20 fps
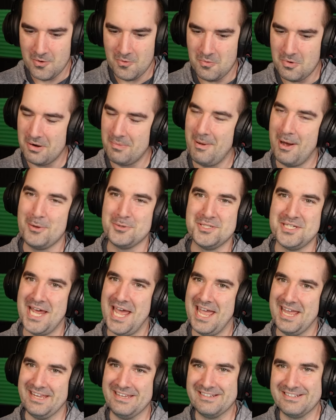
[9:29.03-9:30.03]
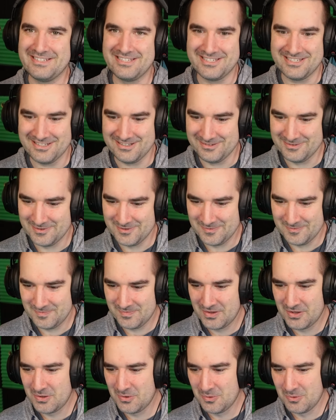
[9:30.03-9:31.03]
What about tanks?
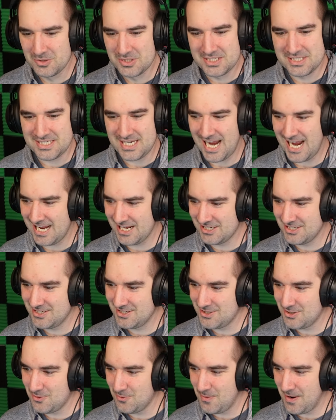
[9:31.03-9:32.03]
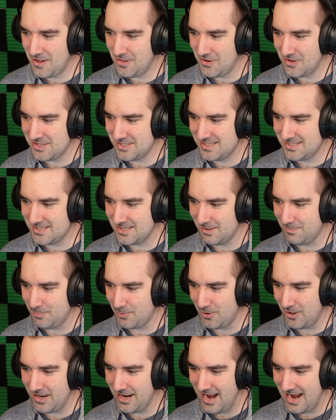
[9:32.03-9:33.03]
Would tanks do well on
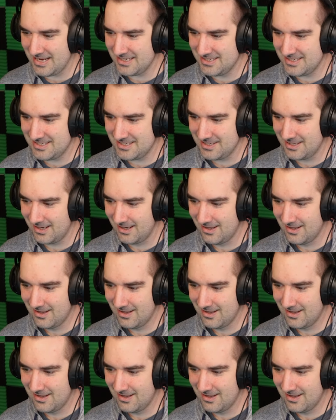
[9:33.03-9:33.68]
slippery ice?